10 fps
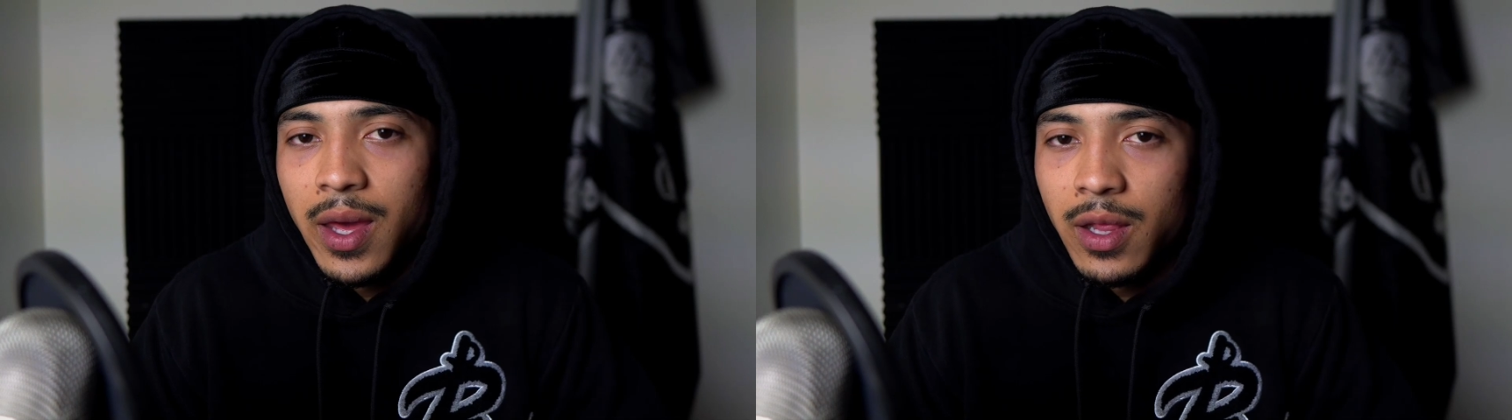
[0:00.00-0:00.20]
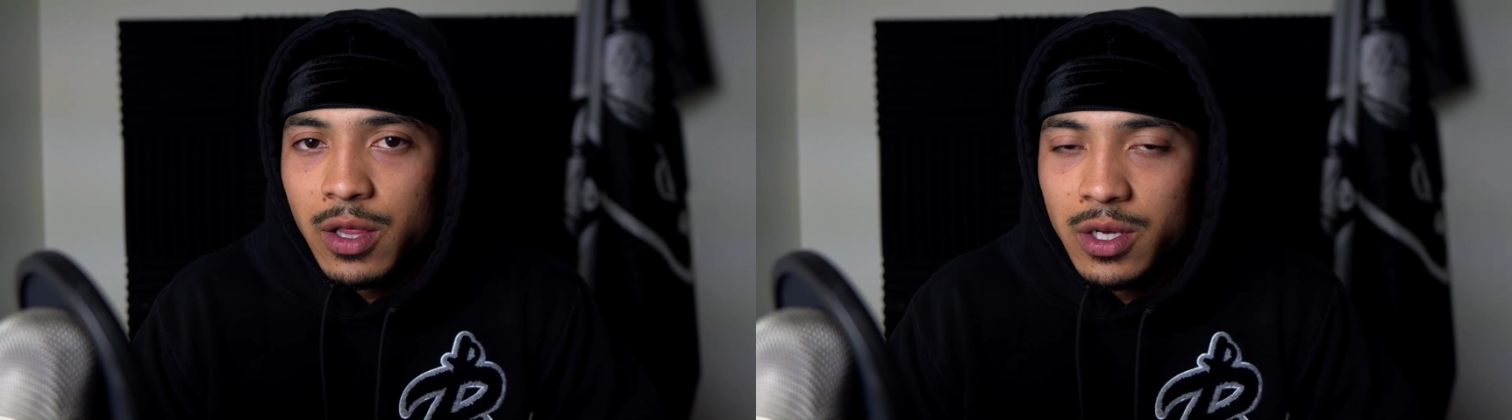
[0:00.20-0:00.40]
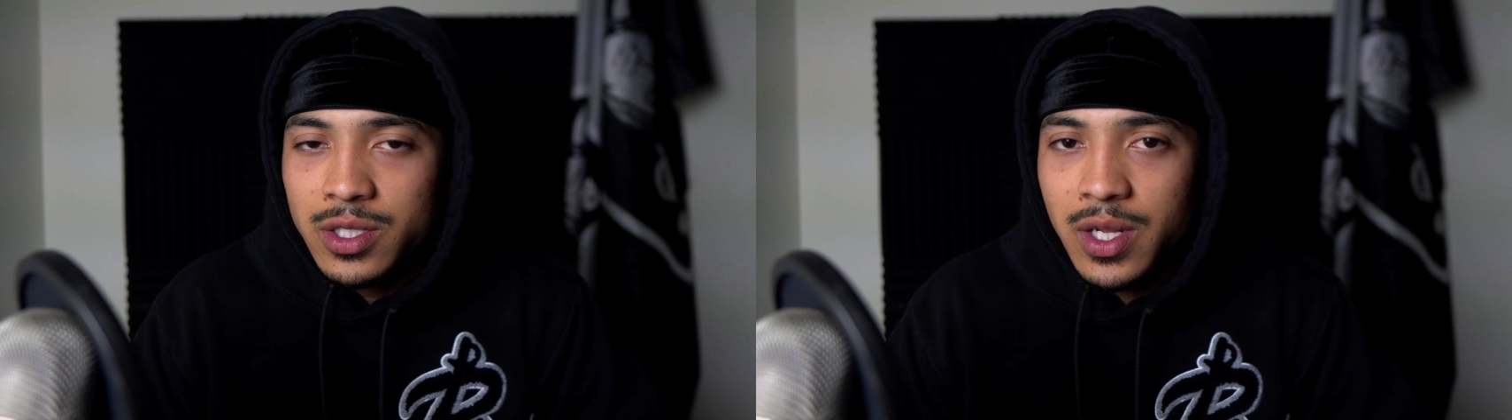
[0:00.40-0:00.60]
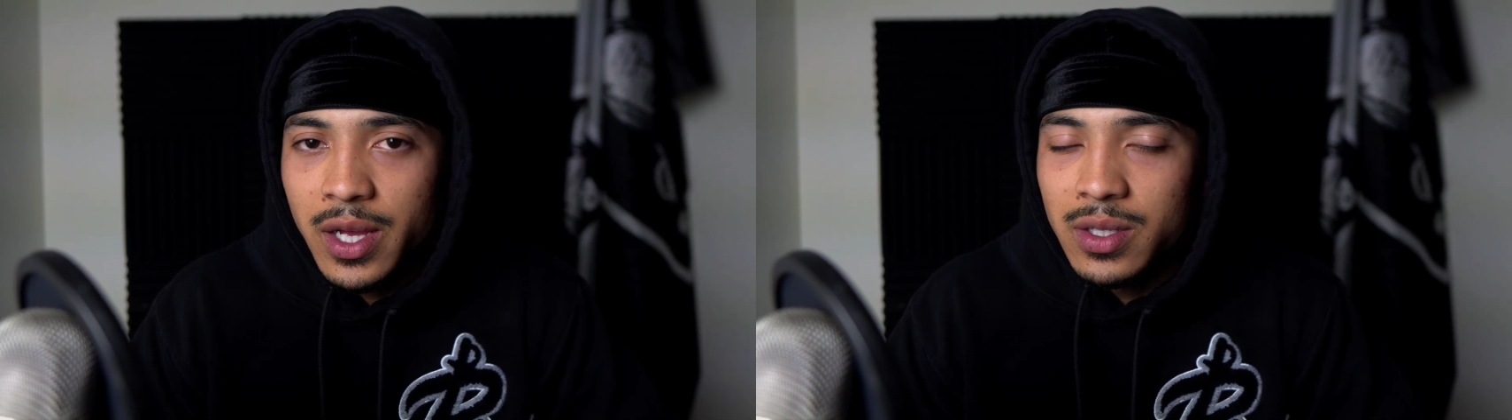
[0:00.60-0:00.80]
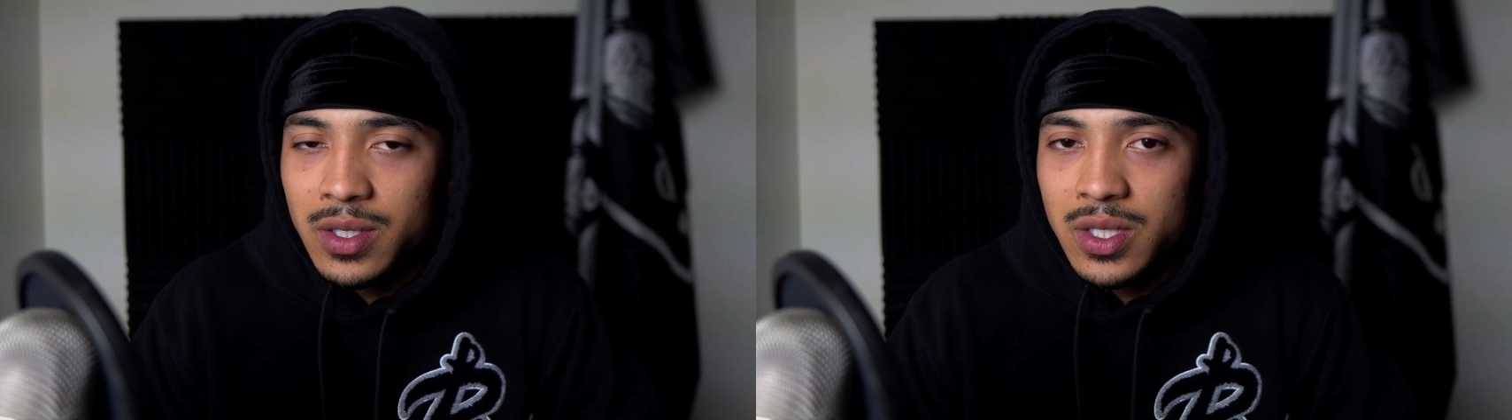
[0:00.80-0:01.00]
it looks
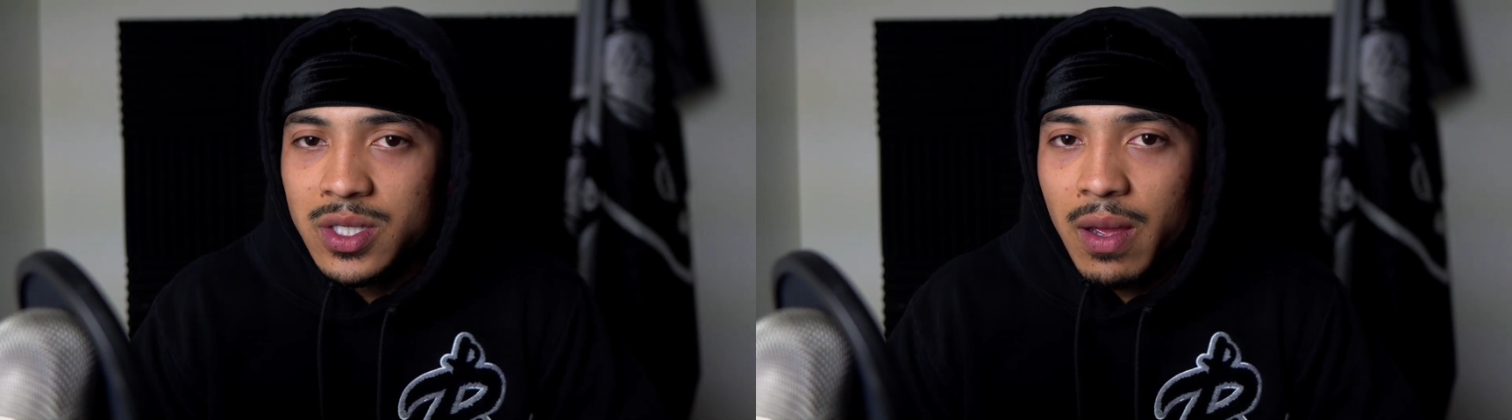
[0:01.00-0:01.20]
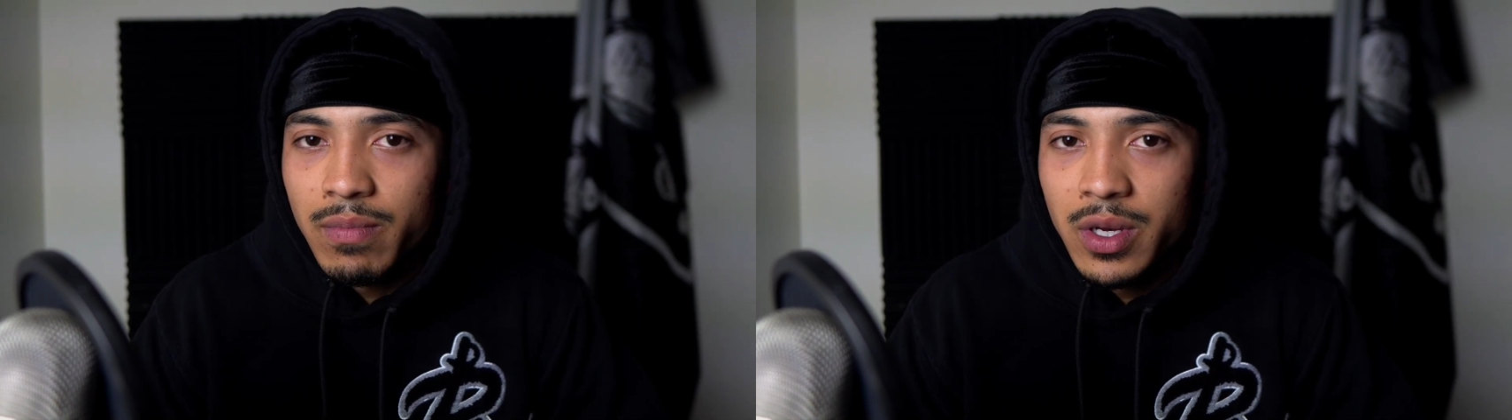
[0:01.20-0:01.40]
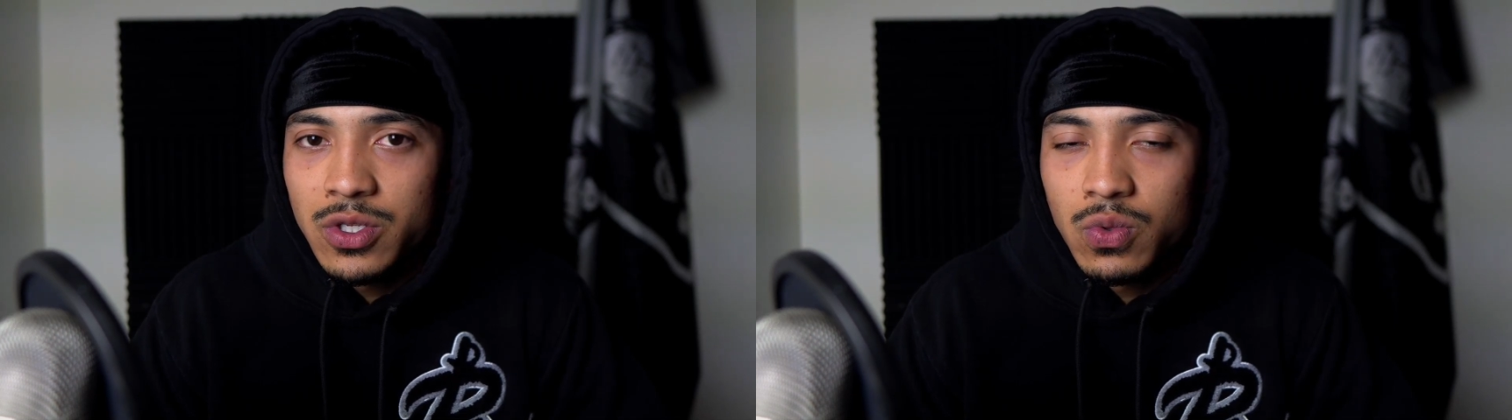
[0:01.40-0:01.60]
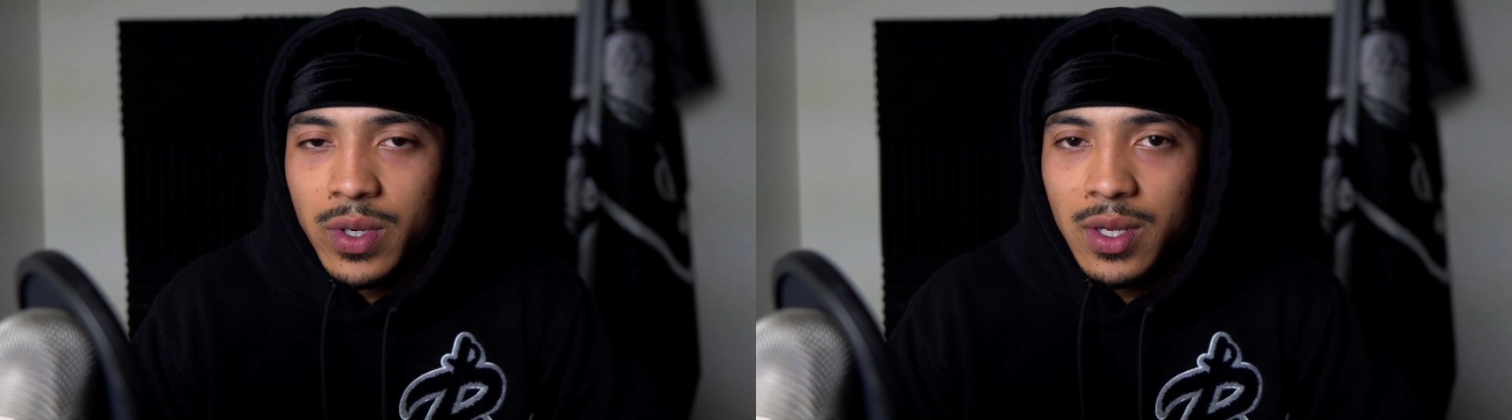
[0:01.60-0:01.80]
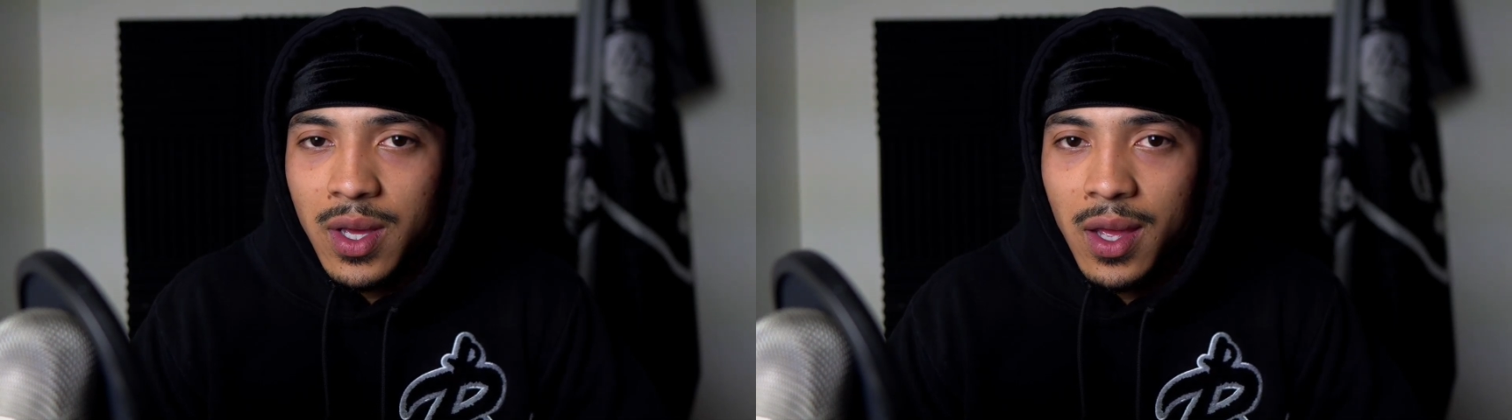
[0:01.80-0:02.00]
like this is a
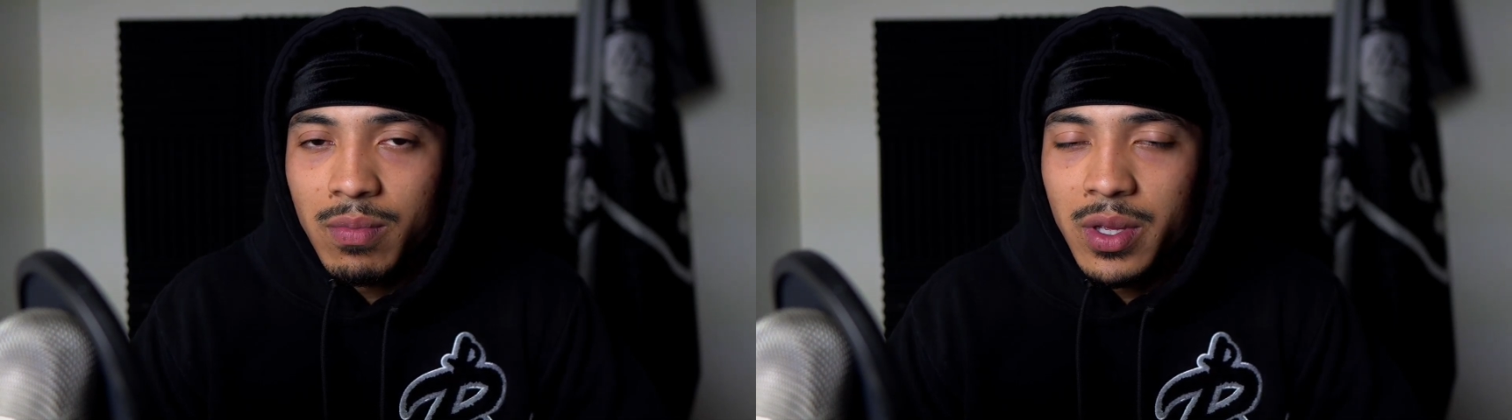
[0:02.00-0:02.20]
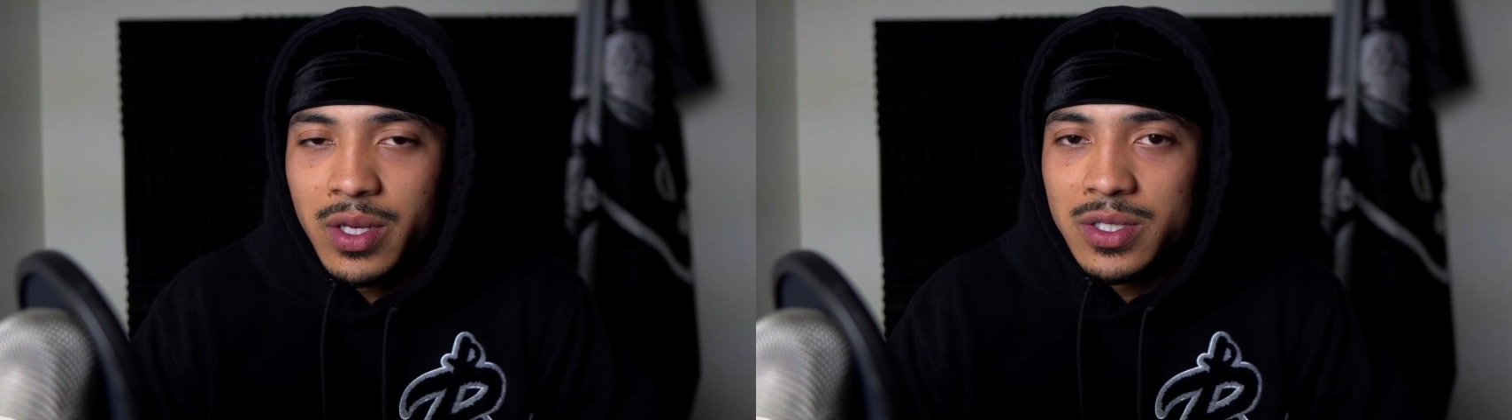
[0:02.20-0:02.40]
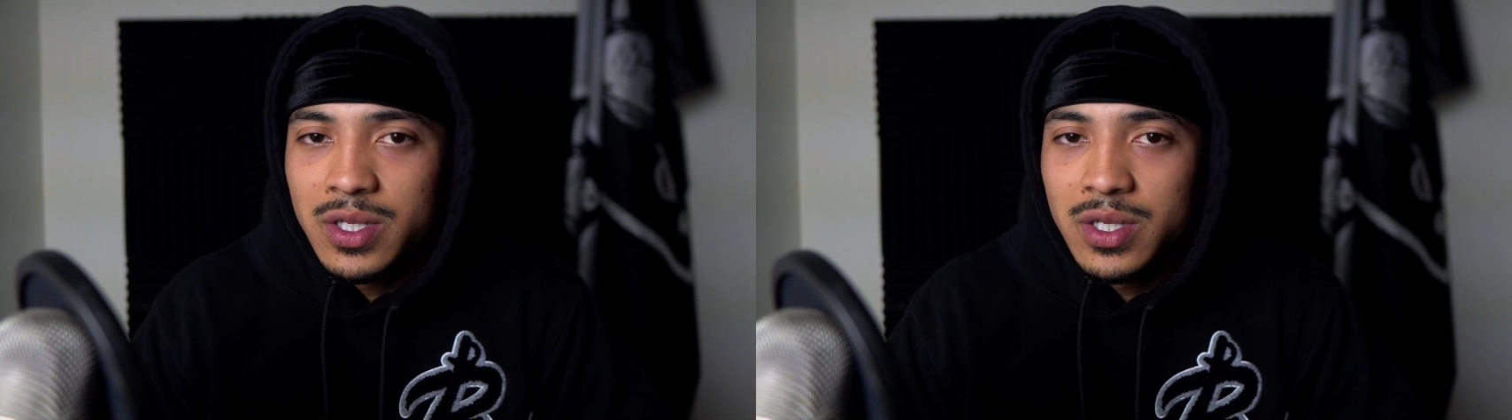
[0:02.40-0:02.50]
must-win game because,